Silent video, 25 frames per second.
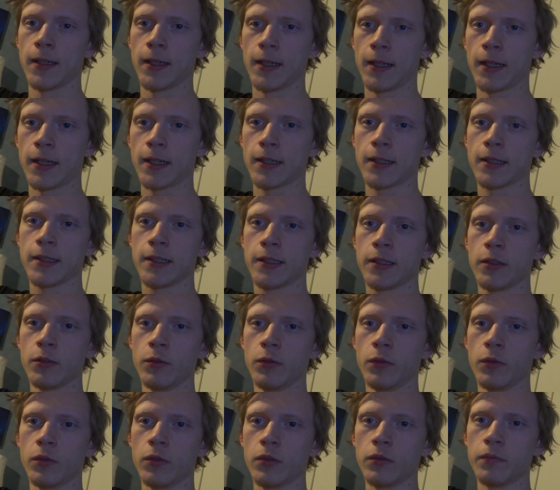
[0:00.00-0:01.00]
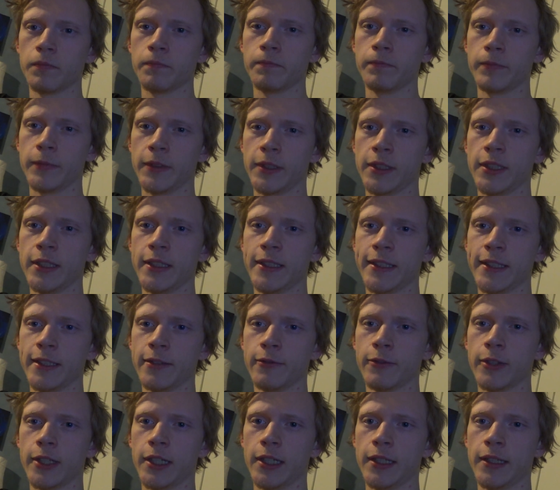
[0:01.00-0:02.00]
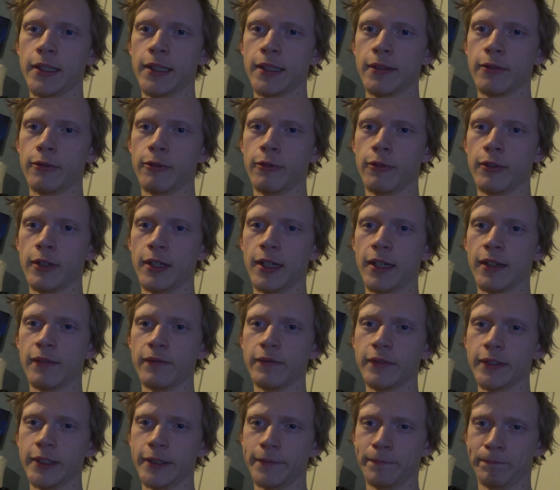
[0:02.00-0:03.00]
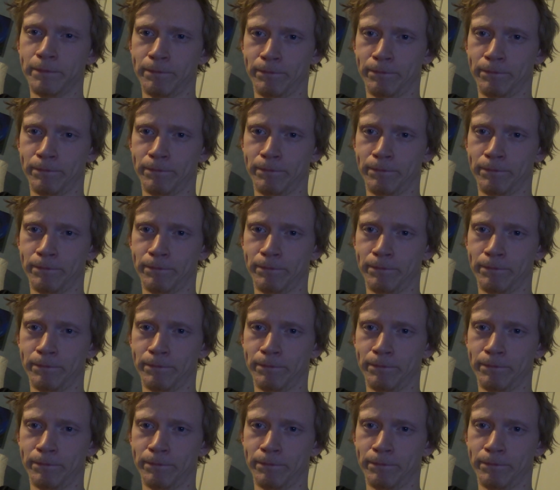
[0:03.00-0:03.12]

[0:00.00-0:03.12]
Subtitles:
At so, this is very different.